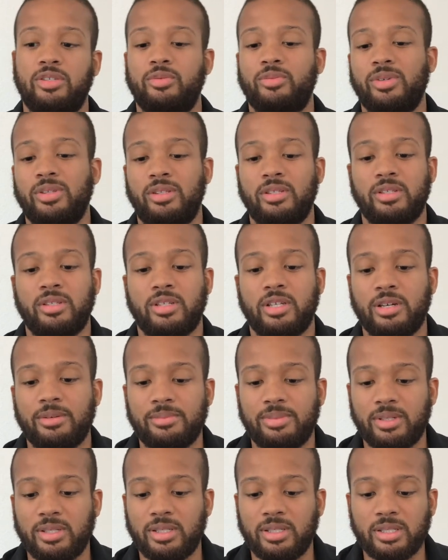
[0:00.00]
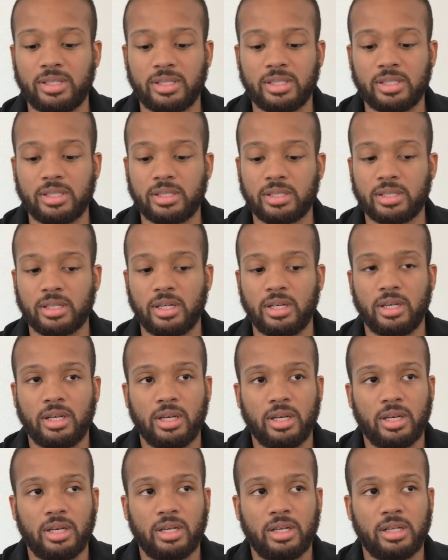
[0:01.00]
And what this company is
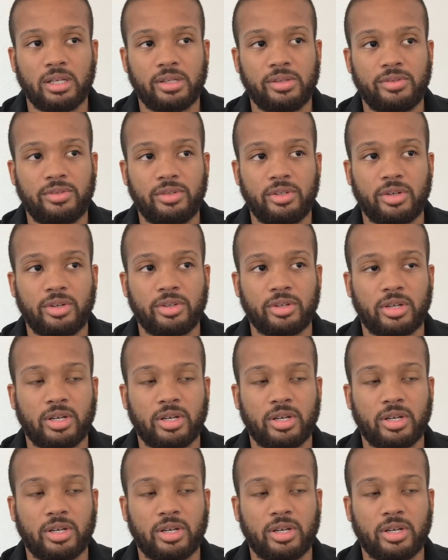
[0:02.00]
they're